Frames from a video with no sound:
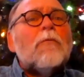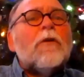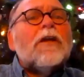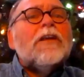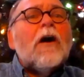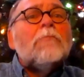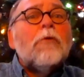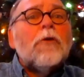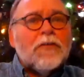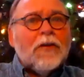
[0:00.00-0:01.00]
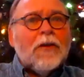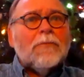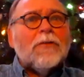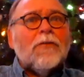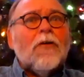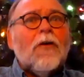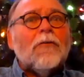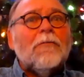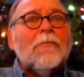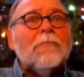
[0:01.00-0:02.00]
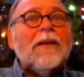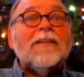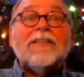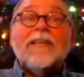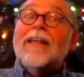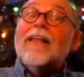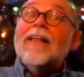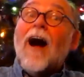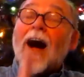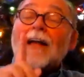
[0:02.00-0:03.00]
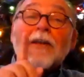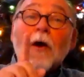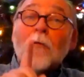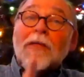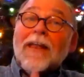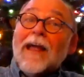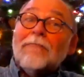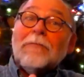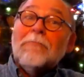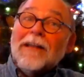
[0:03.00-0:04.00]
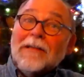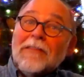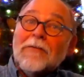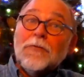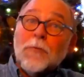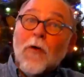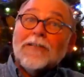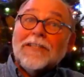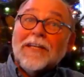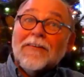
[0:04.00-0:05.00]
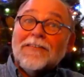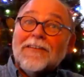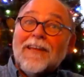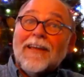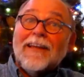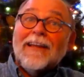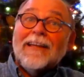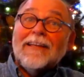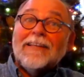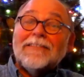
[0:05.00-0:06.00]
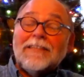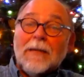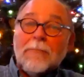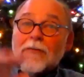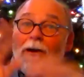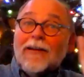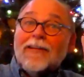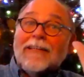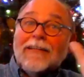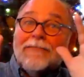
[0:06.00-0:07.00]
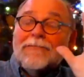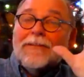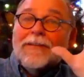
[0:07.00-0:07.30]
when a young person comes along, because I know that everybody who's watching here today is democratically of